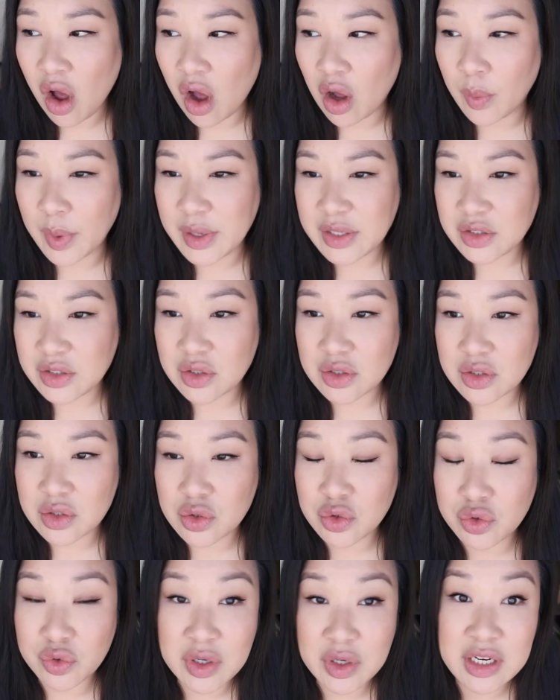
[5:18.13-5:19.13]
always
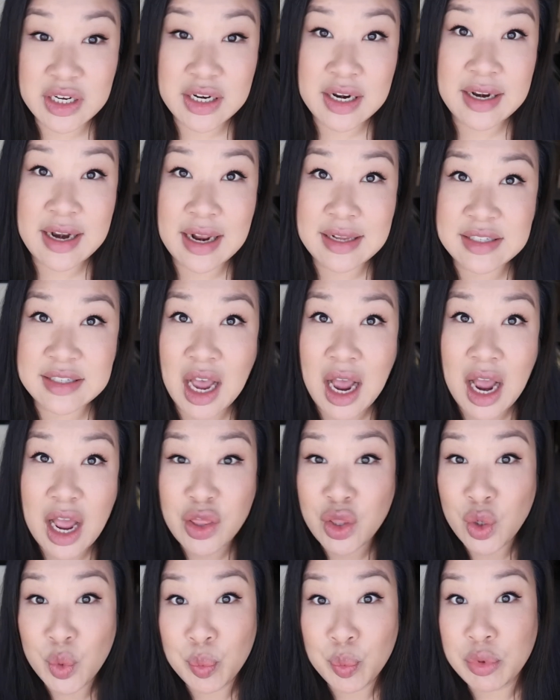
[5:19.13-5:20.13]
just treated it as
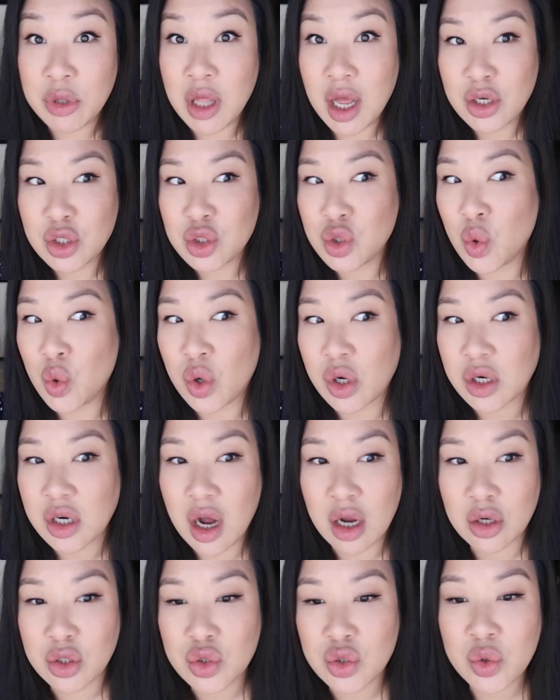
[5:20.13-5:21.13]
either blush or
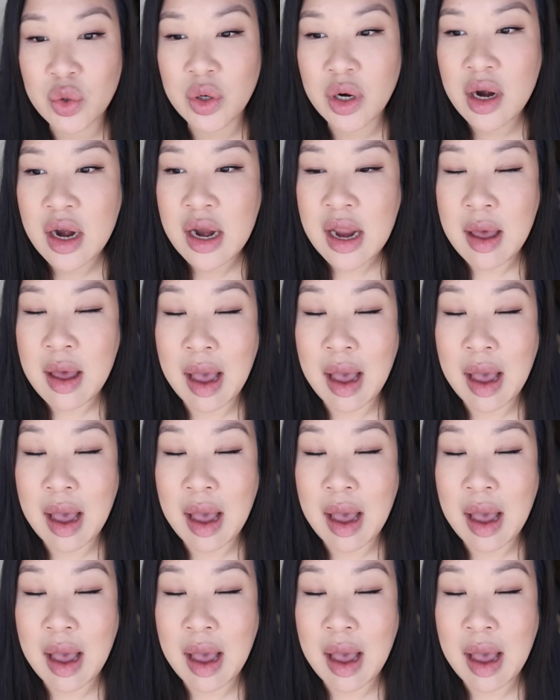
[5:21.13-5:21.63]
contour.